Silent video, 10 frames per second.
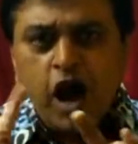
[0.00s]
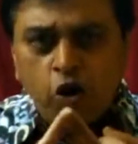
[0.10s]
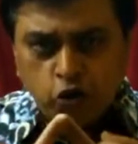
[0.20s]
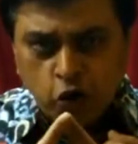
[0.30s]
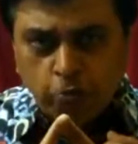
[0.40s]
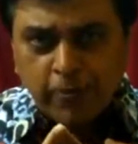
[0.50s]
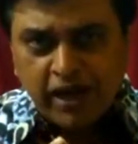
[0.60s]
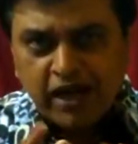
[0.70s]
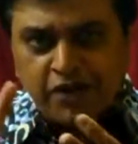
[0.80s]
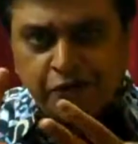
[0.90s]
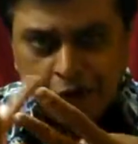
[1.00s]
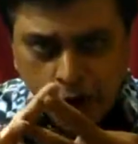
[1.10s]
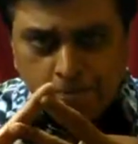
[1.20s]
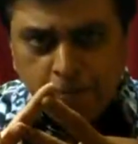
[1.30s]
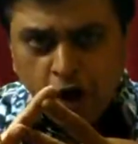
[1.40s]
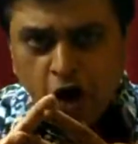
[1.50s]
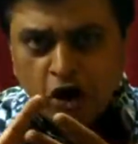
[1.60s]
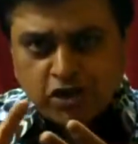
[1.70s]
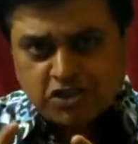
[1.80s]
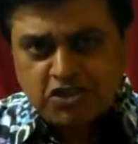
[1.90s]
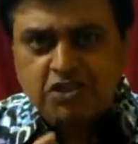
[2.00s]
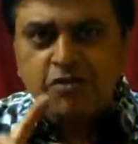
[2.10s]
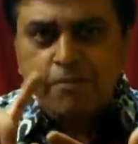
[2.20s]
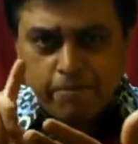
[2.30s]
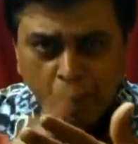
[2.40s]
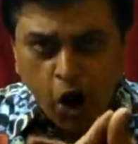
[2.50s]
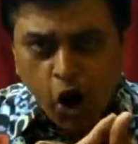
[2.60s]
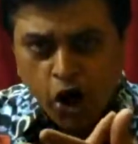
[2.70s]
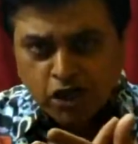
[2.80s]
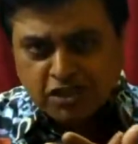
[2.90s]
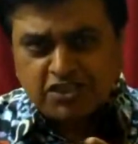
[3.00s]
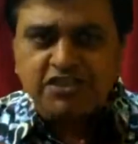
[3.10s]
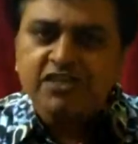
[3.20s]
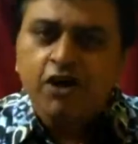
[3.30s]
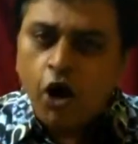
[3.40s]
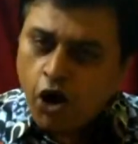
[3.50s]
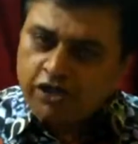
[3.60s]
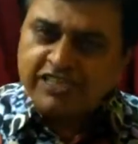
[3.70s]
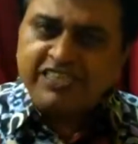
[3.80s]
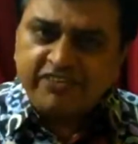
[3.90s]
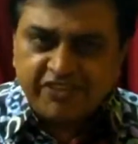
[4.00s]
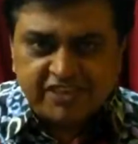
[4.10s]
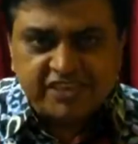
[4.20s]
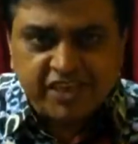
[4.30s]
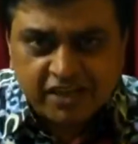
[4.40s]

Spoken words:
Outlook Mail, Dropbox, Box. All these services